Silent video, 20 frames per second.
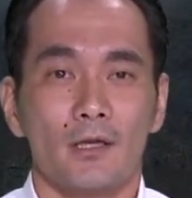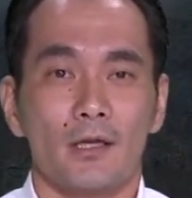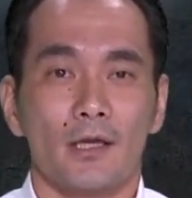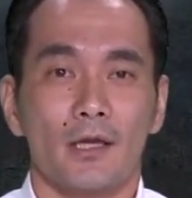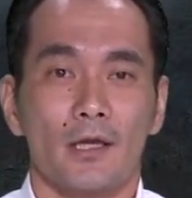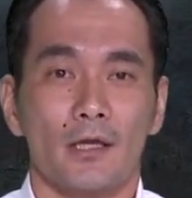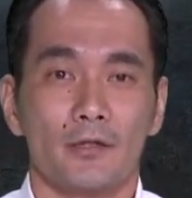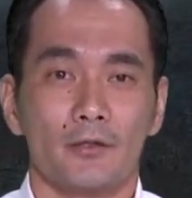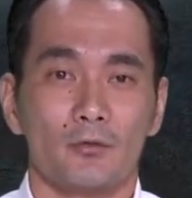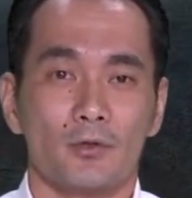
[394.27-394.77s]

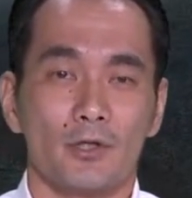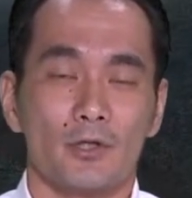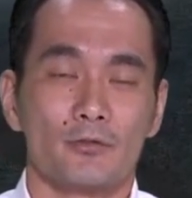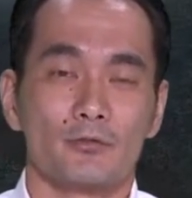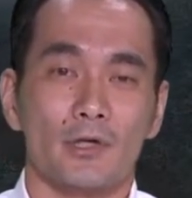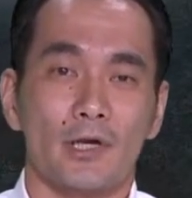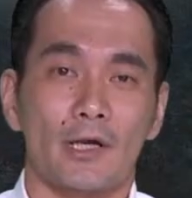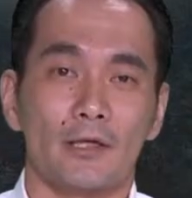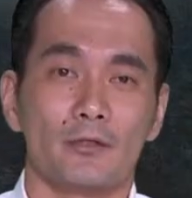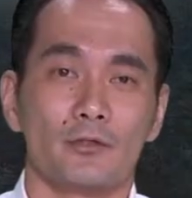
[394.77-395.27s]
and you want to
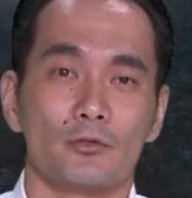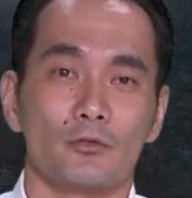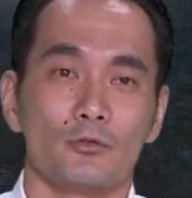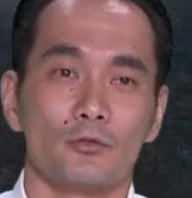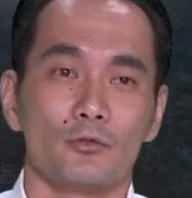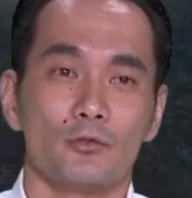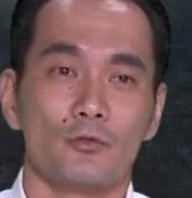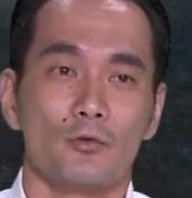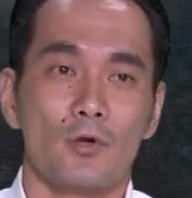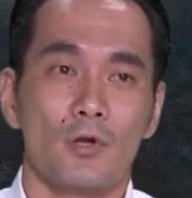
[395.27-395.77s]
try
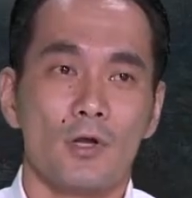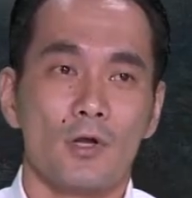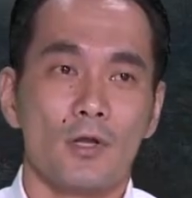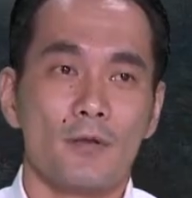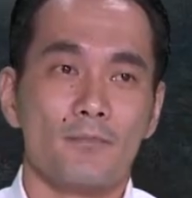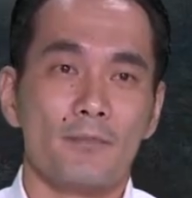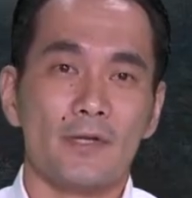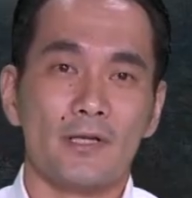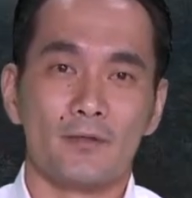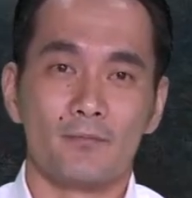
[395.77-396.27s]
to
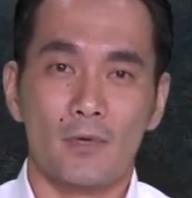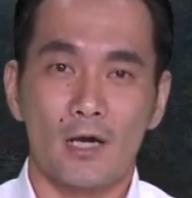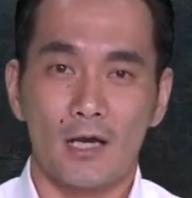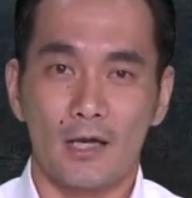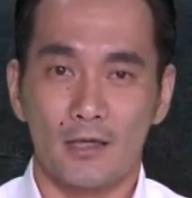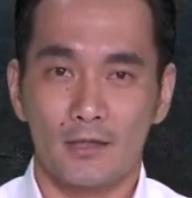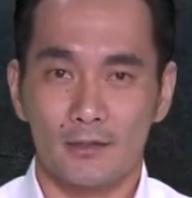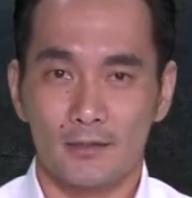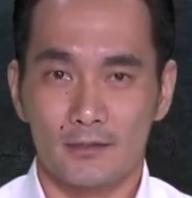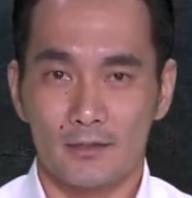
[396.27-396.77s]

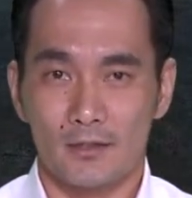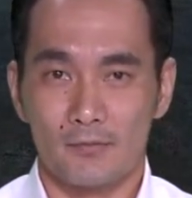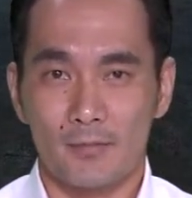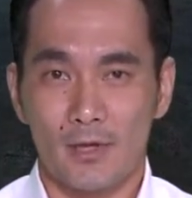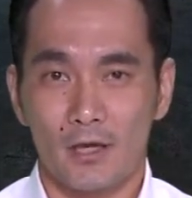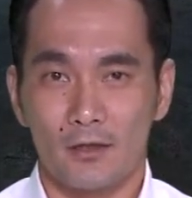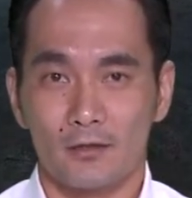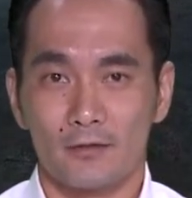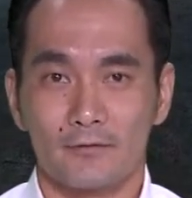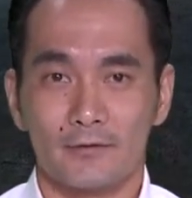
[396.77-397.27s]
minimize the
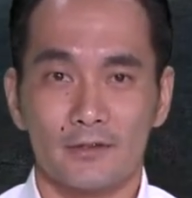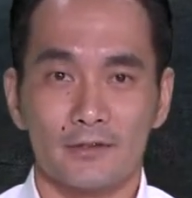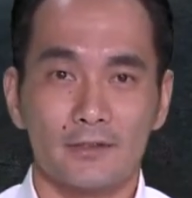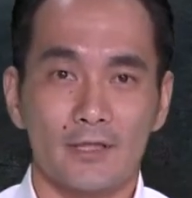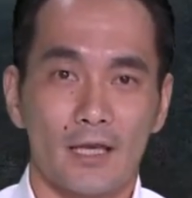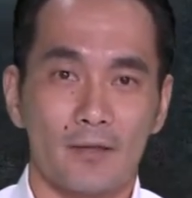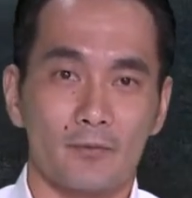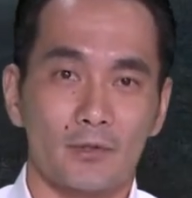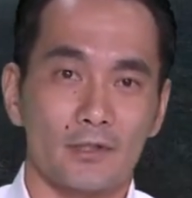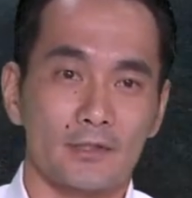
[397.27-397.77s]
amount of
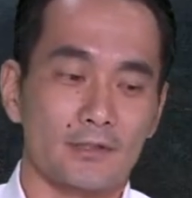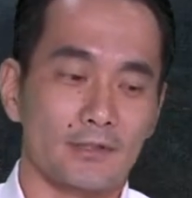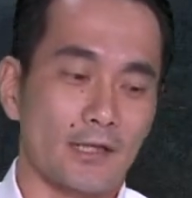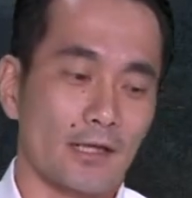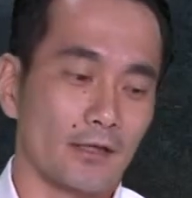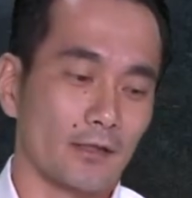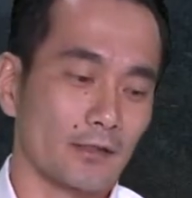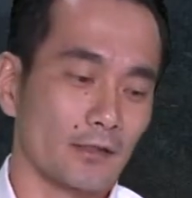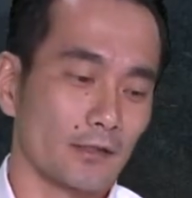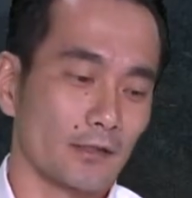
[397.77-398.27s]
contaminants
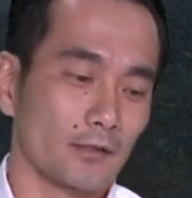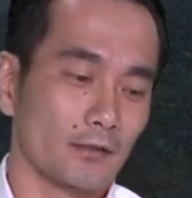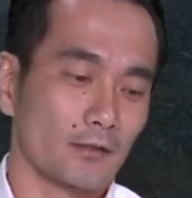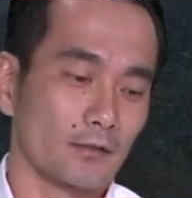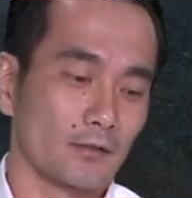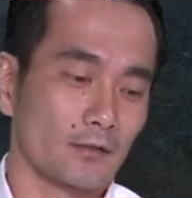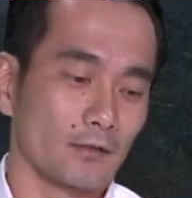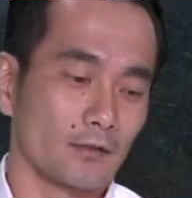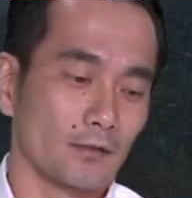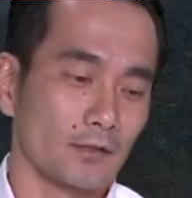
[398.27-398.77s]
that
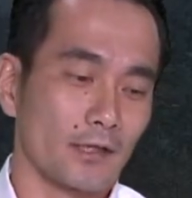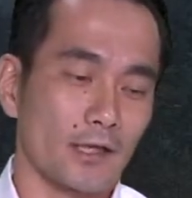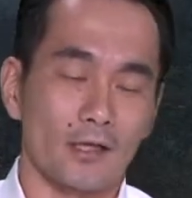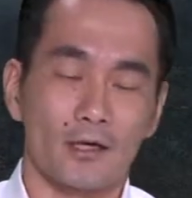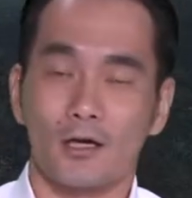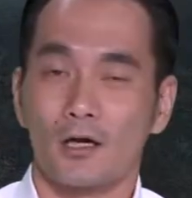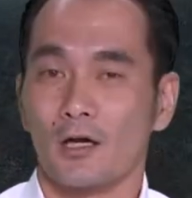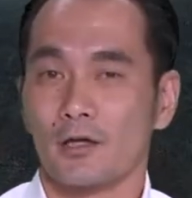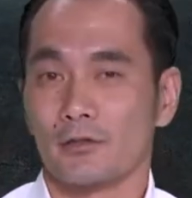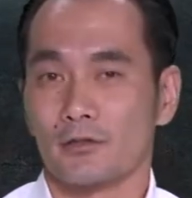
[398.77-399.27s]

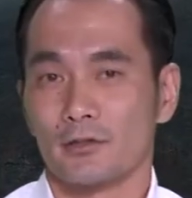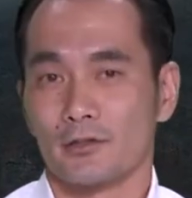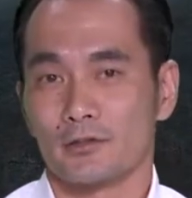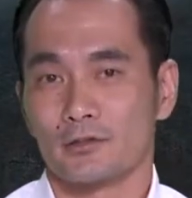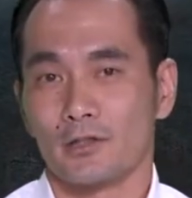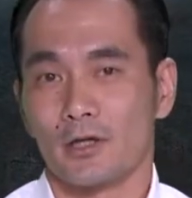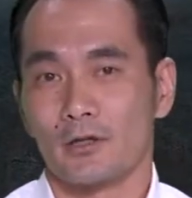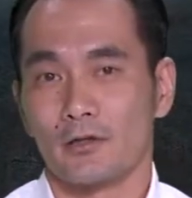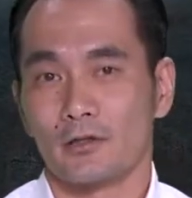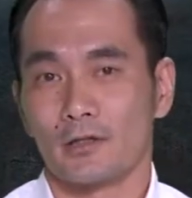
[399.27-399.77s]
get on your
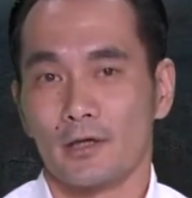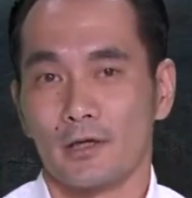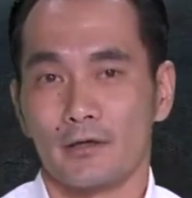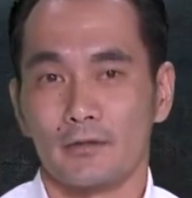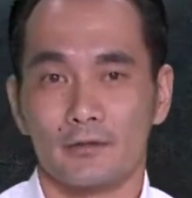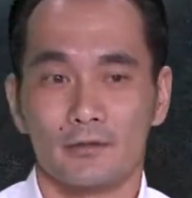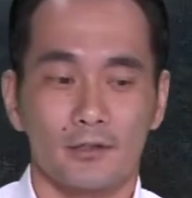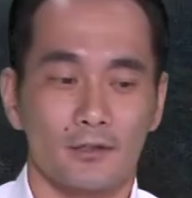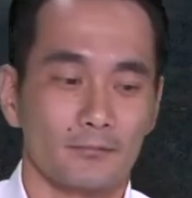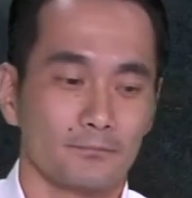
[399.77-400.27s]
soldering
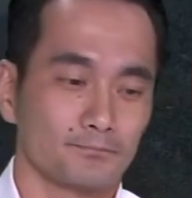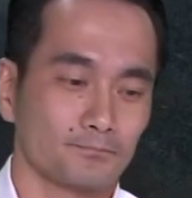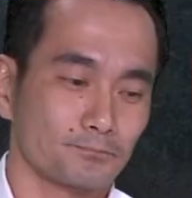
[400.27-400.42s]
iron tip.